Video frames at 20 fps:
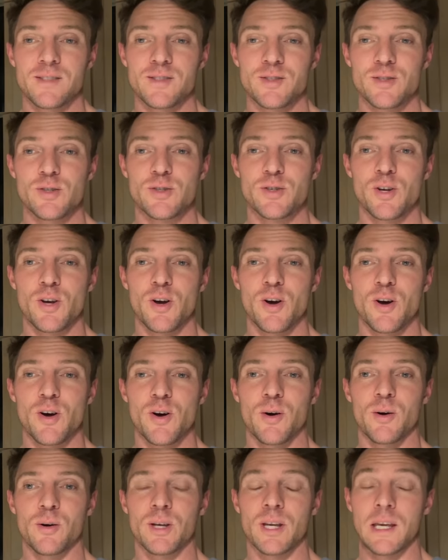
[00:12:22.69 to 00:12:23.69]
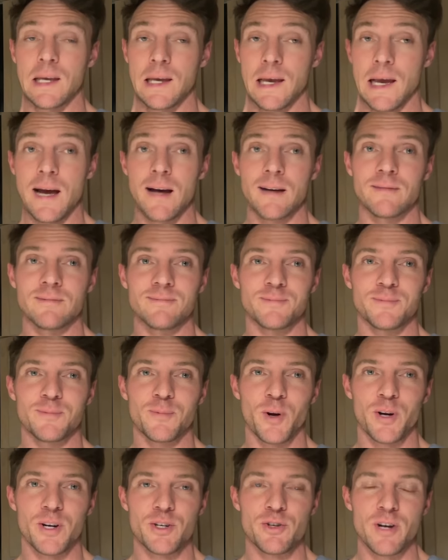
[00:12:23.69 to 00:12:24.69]
So yeah,
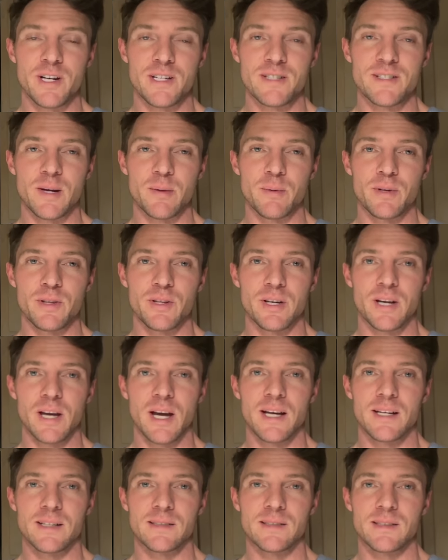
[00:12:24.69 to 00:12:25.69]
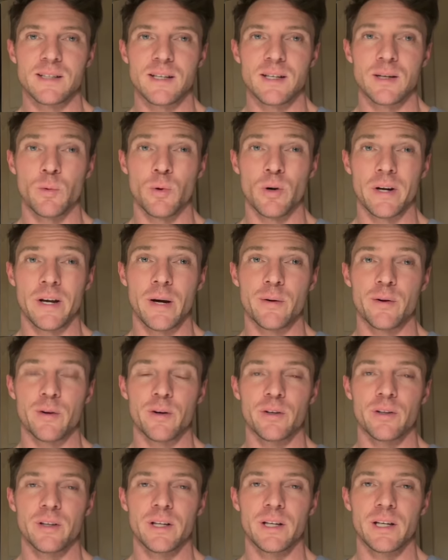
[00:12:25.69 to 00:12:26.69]
we're gonna try to stay with you guys. Gonna work out
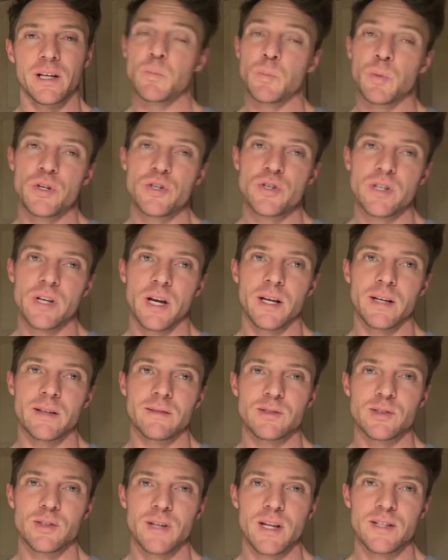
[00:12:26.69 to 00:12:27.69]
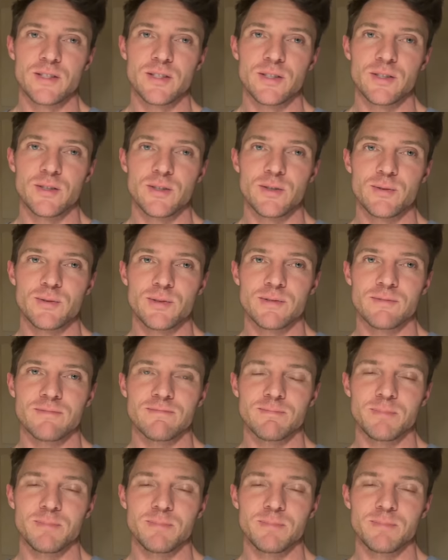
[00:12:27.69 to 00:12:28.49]
early, push day. So that's good news.